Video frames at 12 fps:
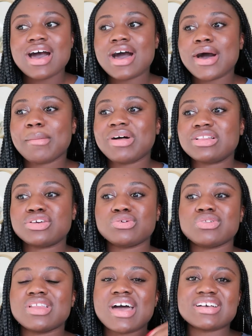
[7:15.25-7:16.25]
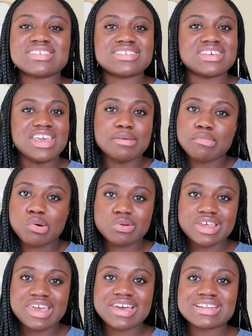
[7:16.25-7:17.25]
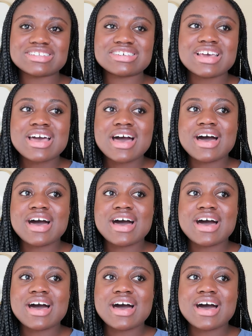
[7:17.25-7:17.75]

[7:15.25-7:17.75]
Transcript: a little less emollient,